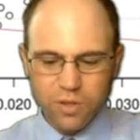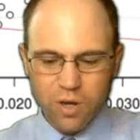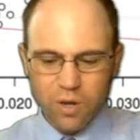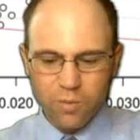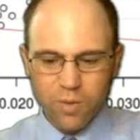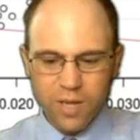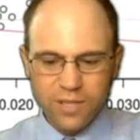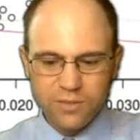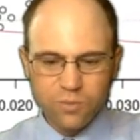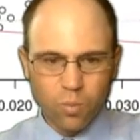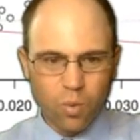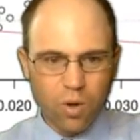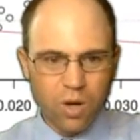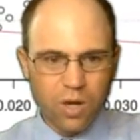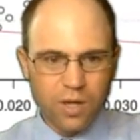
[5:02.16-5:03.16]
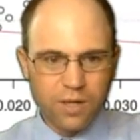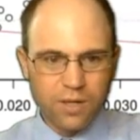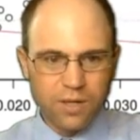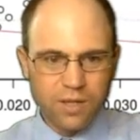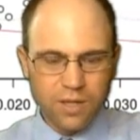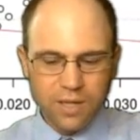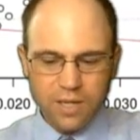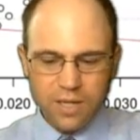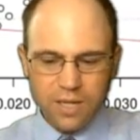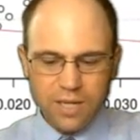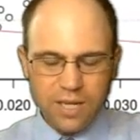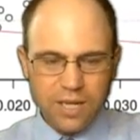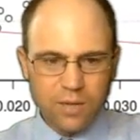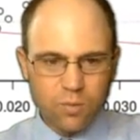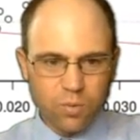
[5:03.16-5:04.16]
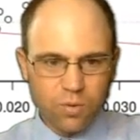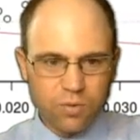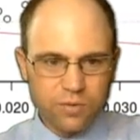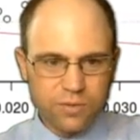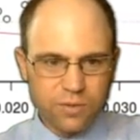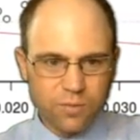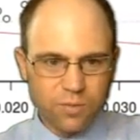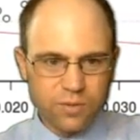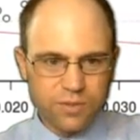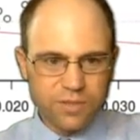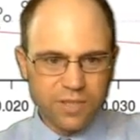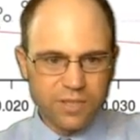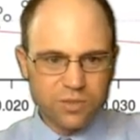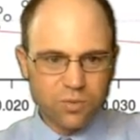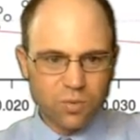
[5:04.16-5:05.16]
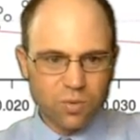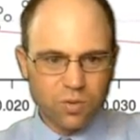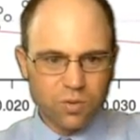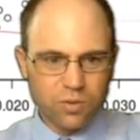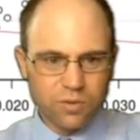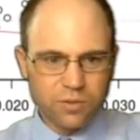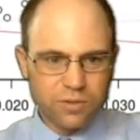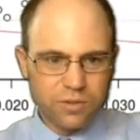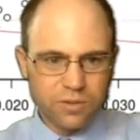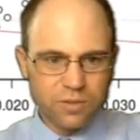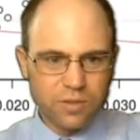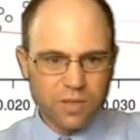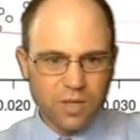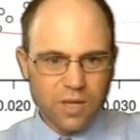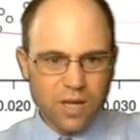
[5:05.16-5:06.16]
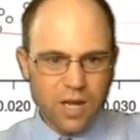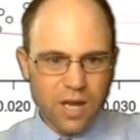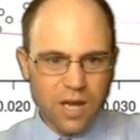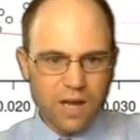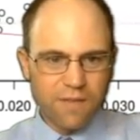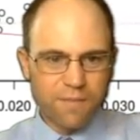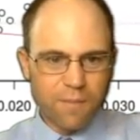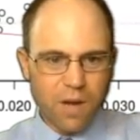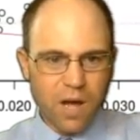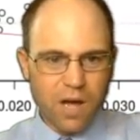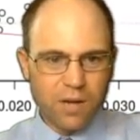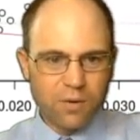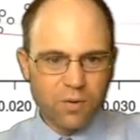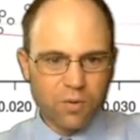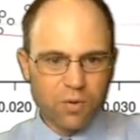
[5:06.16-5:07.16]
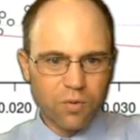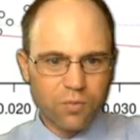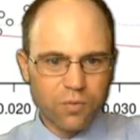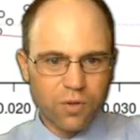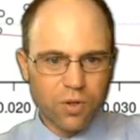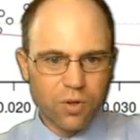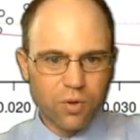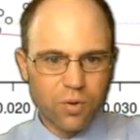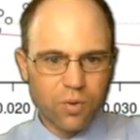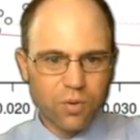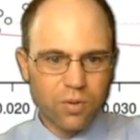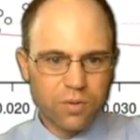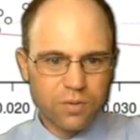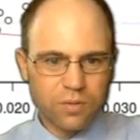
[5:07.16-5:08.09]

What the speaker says: call it res1 equals the residuals of model new,